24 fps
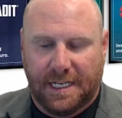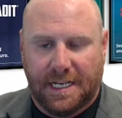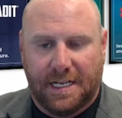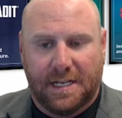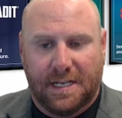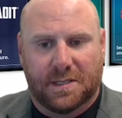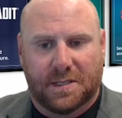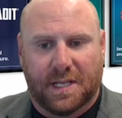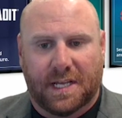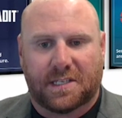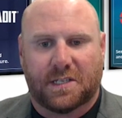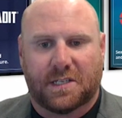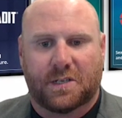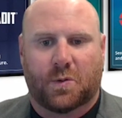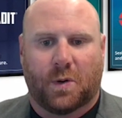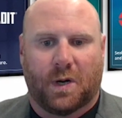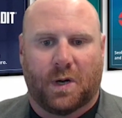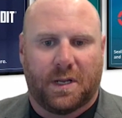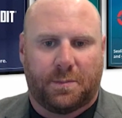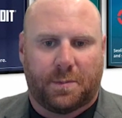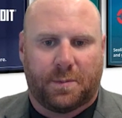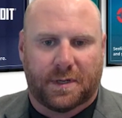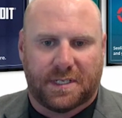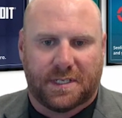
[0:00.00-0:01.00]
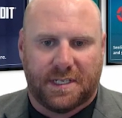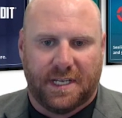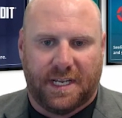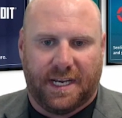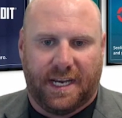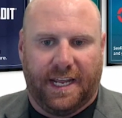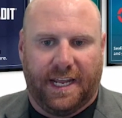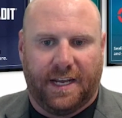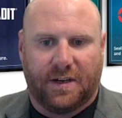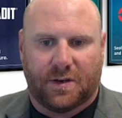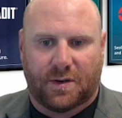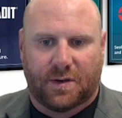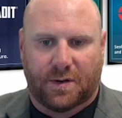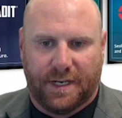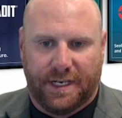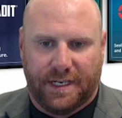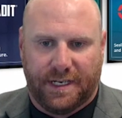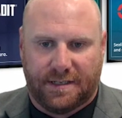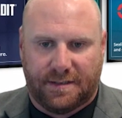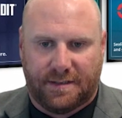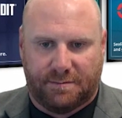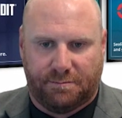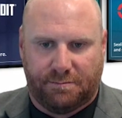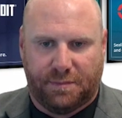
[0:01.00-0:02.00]
So that's a 20%
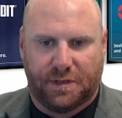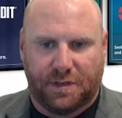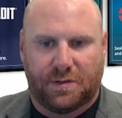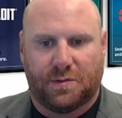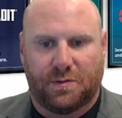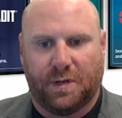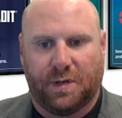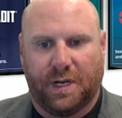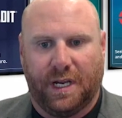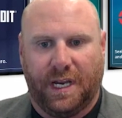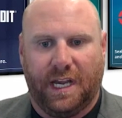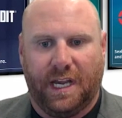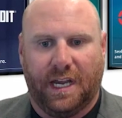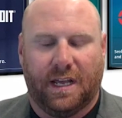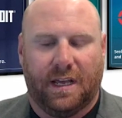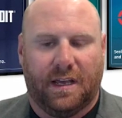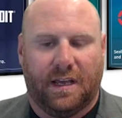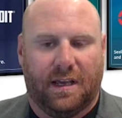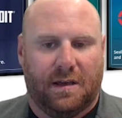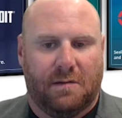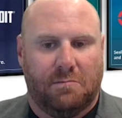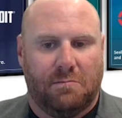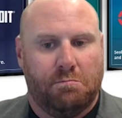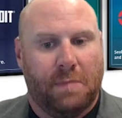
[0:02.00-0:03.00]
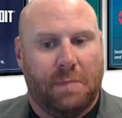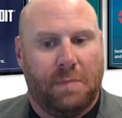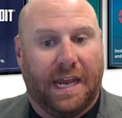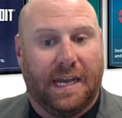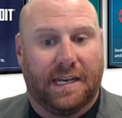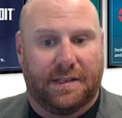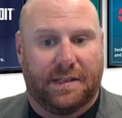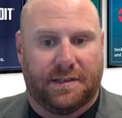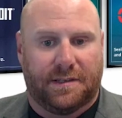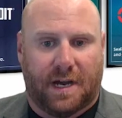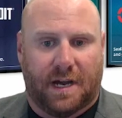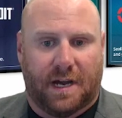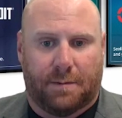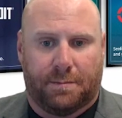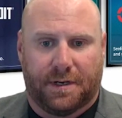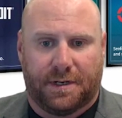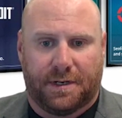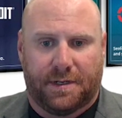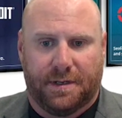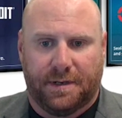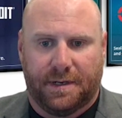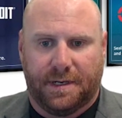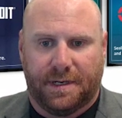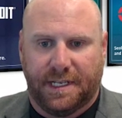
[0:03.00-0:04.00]
increase between maintenance
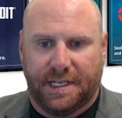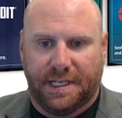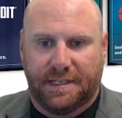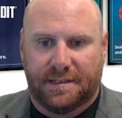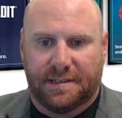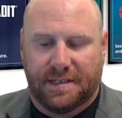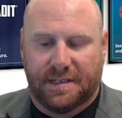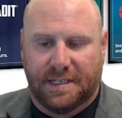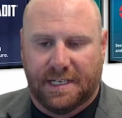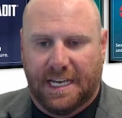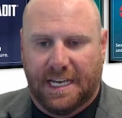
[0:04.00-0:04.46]
opportunities.